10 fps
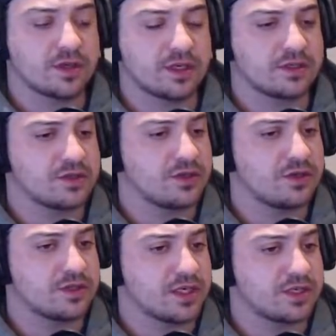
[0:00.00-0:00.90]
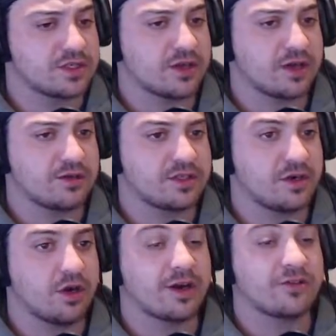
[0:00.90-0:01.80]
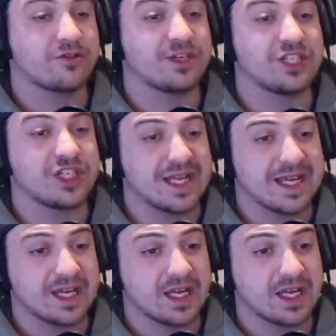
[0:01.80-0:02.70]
H2, is that just hydrogen?